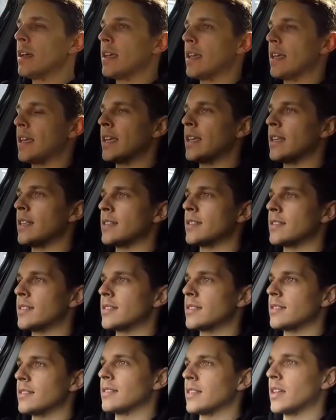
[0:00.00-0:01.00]

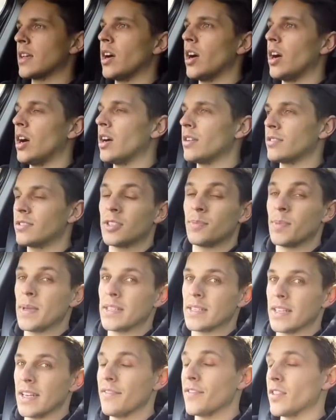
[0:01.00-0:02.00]
is the car to be
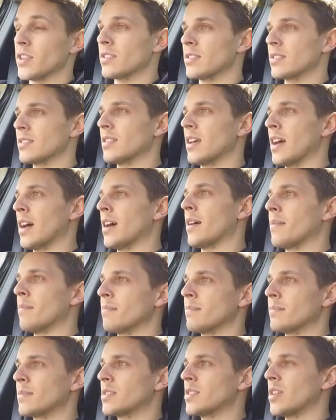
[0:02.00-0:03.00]
delivered.
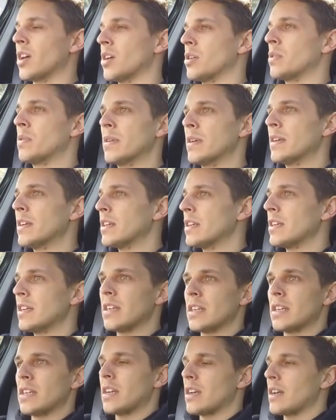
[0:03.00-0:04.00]
So
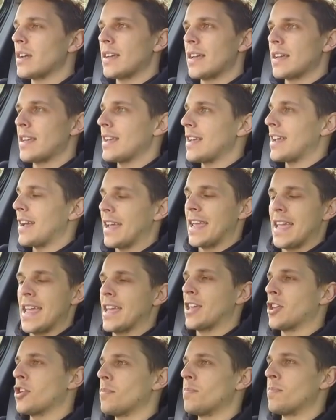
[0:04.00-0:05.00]

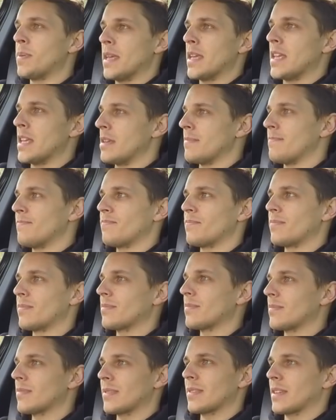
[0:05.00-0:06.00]
it could be
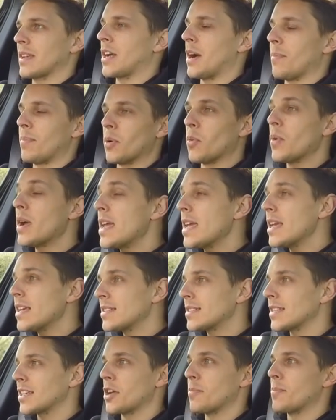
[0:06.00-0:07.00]
a couple of
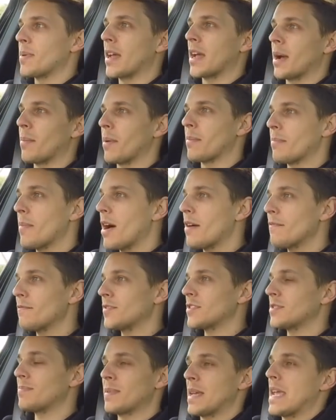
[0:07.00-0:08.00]
weeks, it could be a couple of
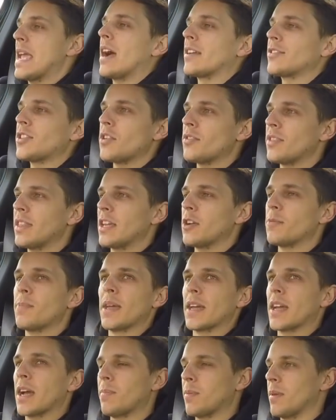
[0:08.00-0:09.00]
months, but I don't think it'll be
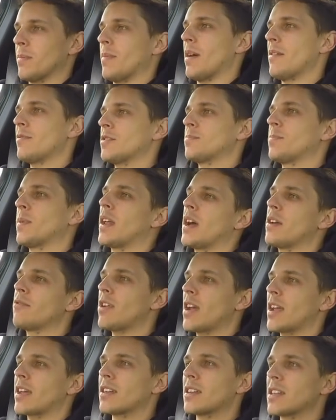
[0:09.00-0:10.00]
a couple of months, but I
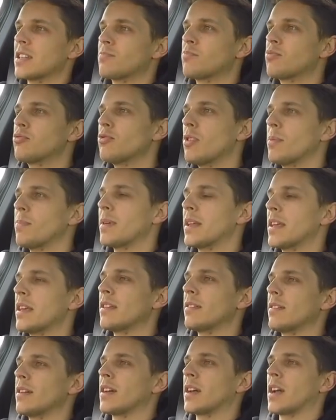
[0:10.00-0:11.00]
reckon it's
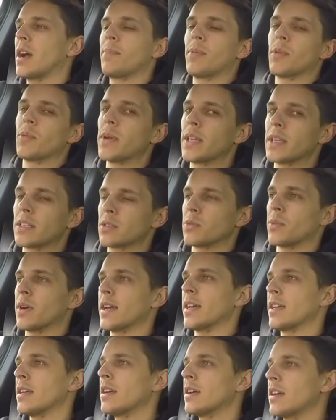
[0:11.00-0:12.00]
probably a couple of weeks
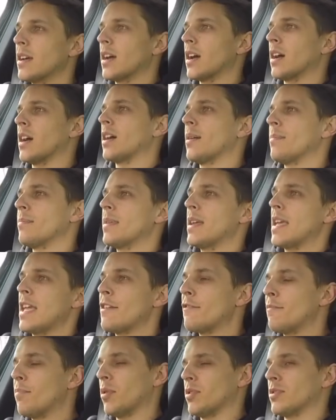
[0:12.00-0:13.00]
away,
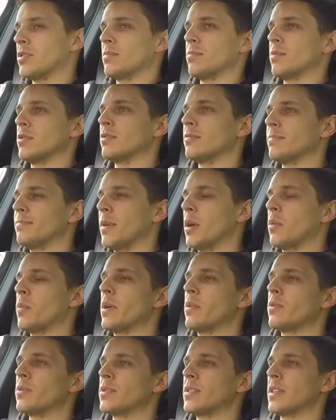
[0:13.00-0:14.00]
if possible. But
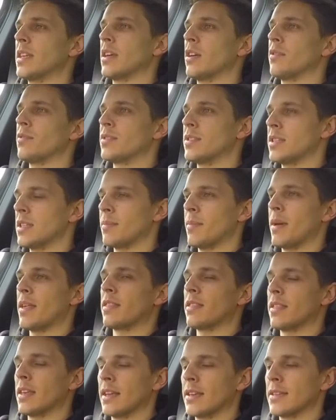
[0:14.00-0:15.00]
we will see. Obviously the main
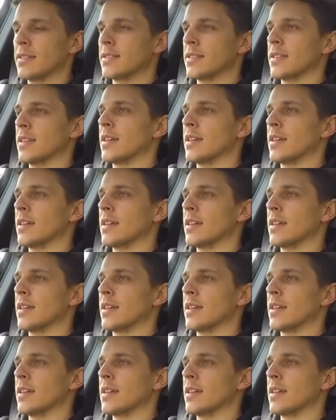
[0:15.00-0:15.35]
thing is